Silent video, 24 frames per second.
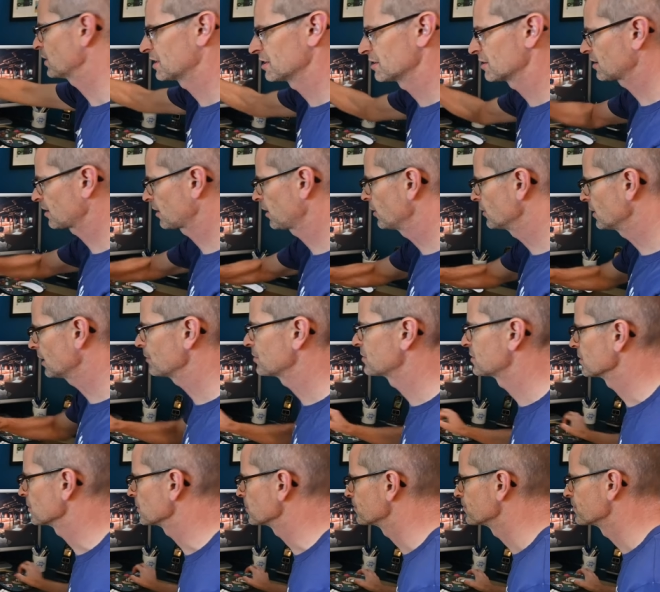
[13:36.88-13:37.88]
can just clone up
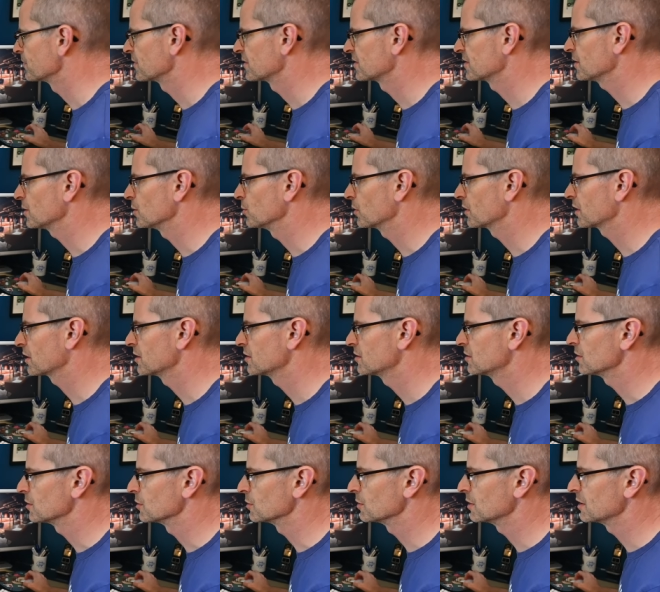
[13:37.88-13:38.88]
to. So what I'm going
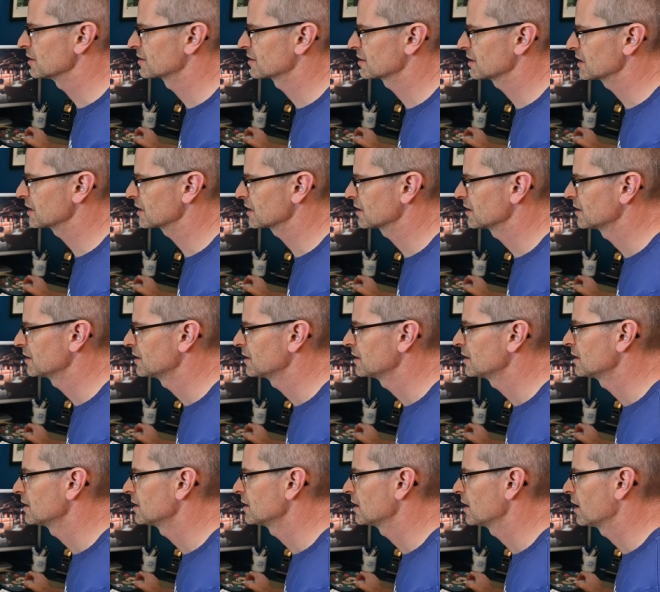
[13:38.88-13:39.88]
to do is take
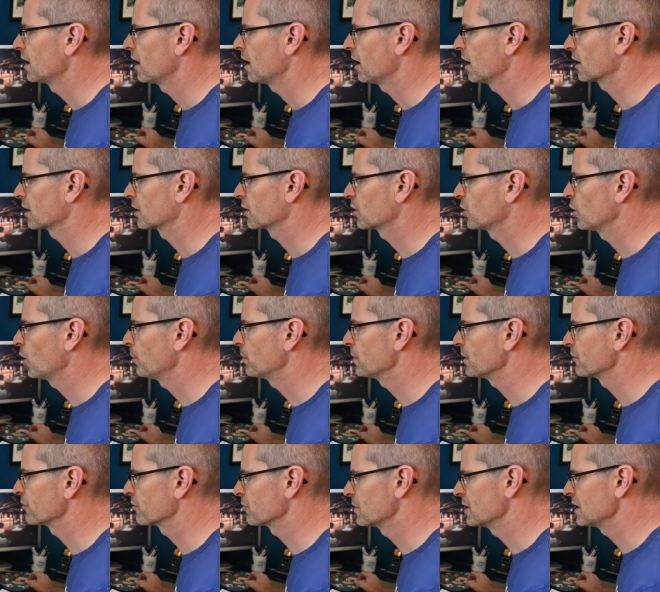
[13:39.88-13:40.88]
a copy
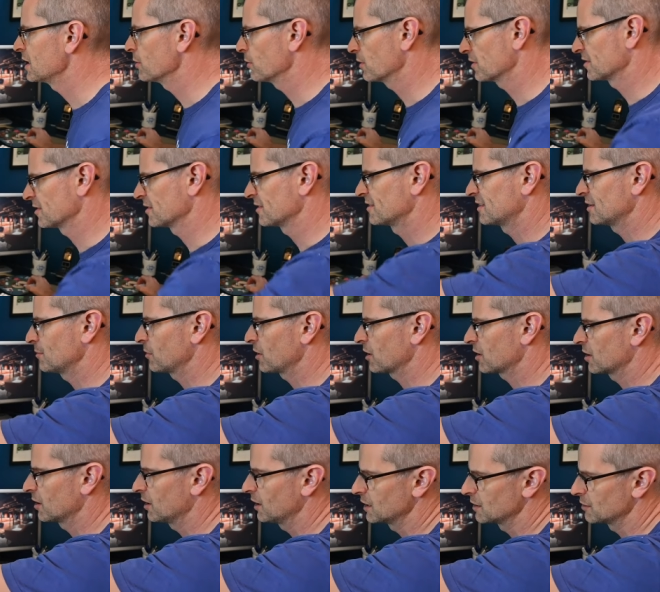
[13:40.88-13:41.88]
from here, which is a similar
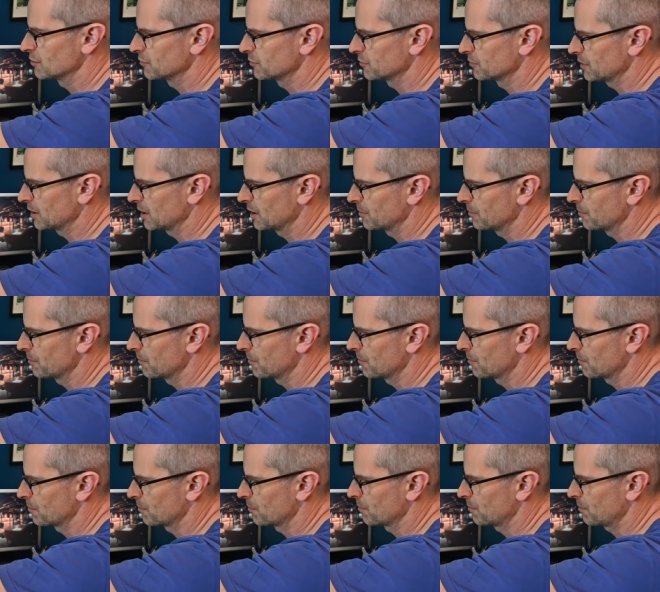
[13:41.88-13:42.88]
kind of um,
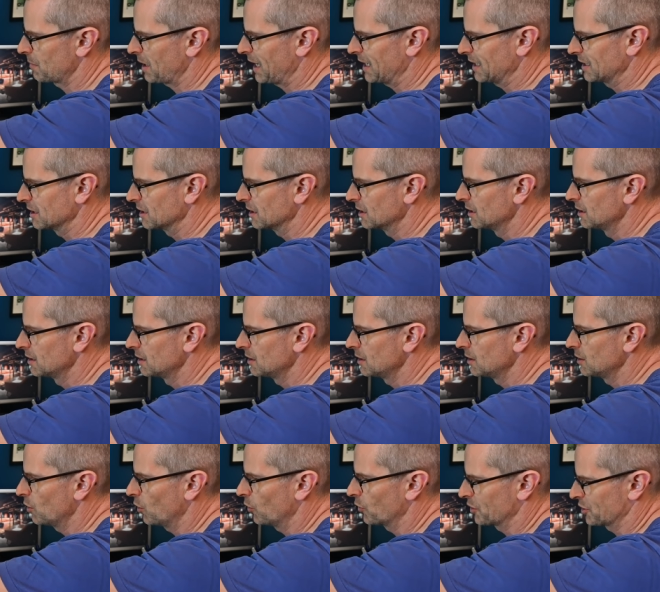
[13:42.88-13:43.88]
pattern
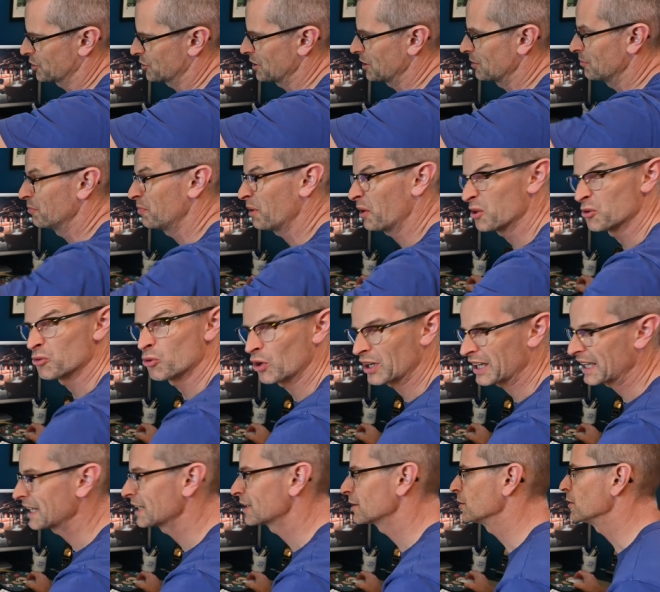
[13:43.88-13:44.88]
on the ground, but the wrong
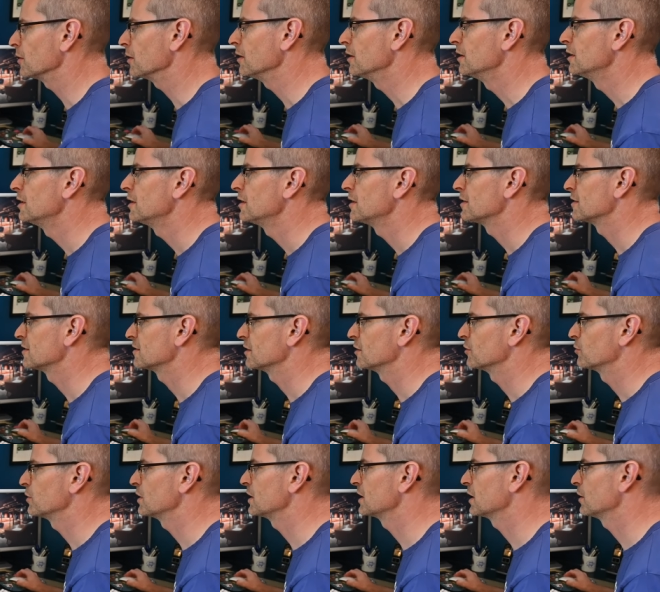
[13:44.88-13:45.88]
angle. So
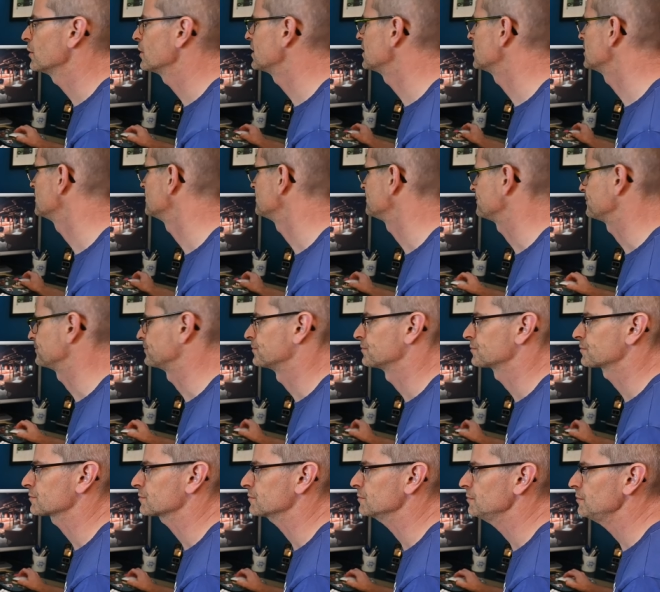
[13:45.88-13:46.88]
if we go in,
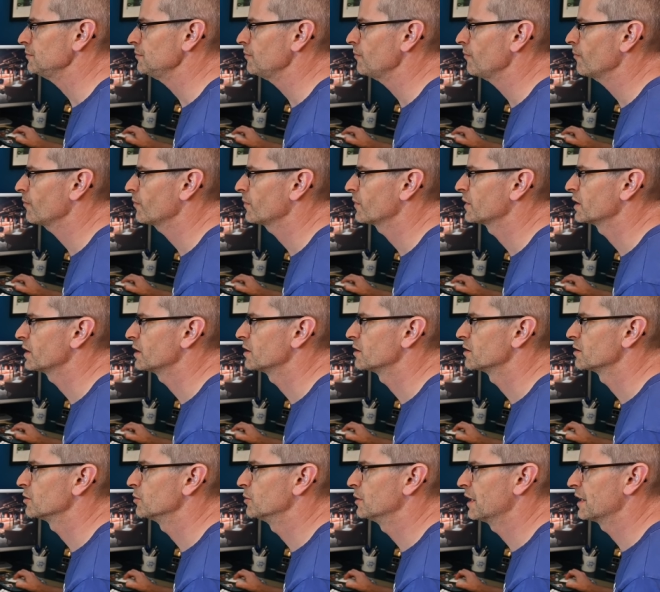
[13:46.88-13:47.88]

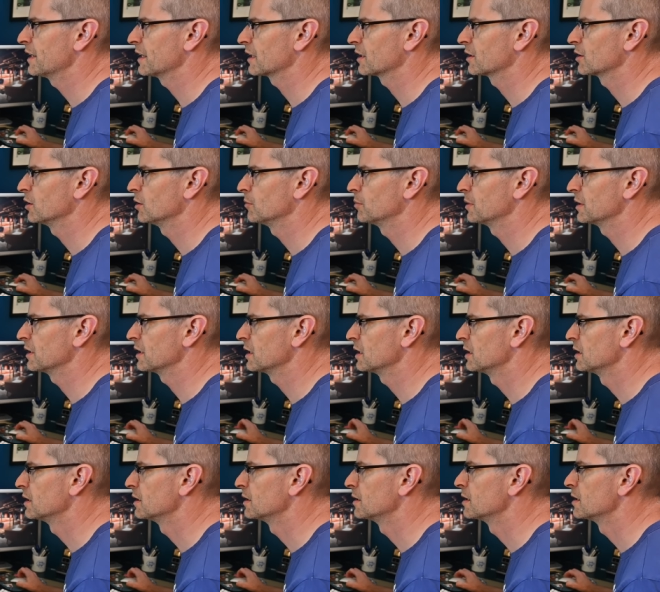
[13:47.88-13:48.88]
do an edit copy,
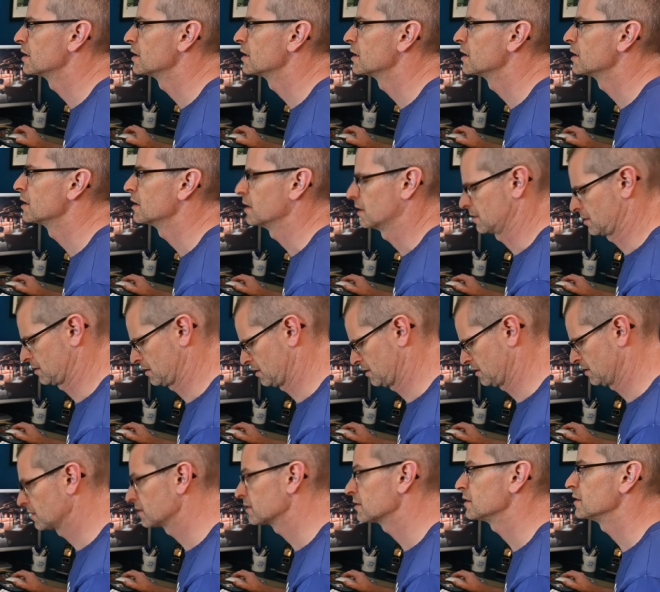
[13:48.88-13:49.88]

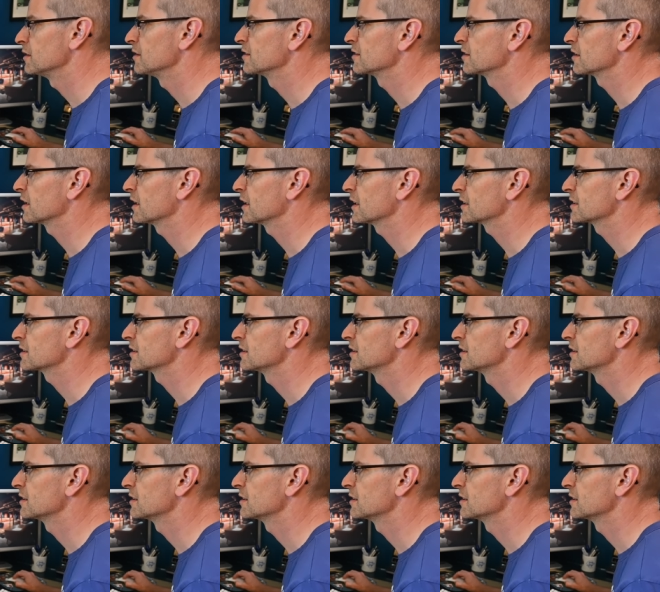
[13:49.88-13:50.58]
deselect,